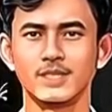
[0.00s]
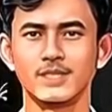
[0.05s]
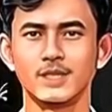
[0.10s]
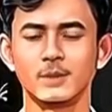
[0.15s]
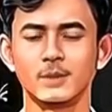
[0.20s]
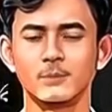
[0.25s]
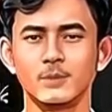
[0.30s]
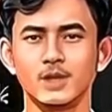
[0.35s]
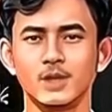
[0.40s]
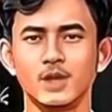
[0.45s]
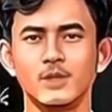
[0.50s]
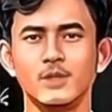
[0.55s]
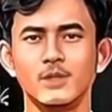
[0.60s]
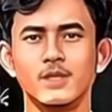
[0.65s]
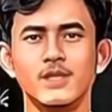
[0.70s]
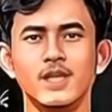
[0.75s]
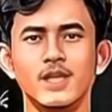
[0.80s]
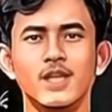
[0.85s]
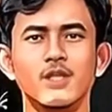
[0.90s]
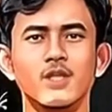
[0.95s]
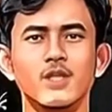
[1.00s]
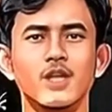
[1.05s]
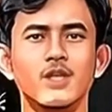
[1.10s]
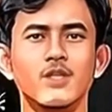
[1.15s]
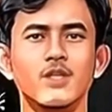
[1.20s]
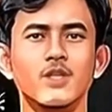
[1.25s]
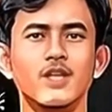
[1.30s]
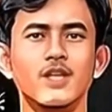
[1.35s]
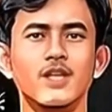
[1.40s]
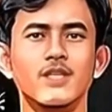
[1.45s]
Business
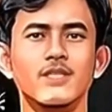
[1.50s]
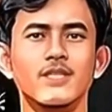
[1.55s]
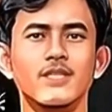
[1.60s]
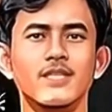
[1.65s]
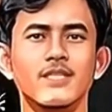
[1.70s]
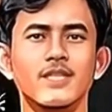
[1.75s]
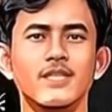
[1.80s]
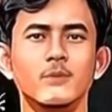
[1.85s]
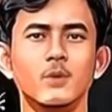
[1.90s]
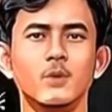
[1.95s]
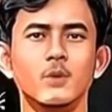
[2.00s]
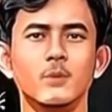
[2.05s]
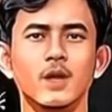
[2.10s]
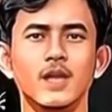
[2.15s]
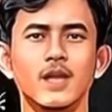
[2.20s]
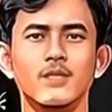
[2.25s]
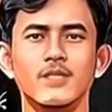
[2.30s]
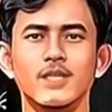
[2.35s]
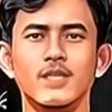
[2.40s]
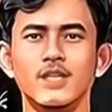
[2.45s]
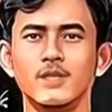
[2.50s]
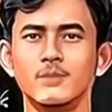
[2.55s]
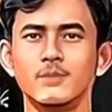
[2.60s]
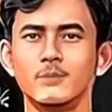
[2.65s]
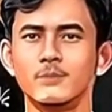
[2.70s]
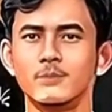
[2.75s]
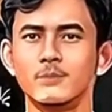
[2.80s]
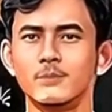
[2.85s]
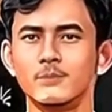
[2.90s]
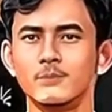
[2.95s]
Continuity Audit.
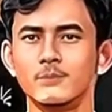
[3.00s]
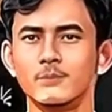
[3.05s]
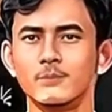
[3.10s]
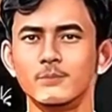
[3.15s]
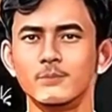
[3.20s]
1.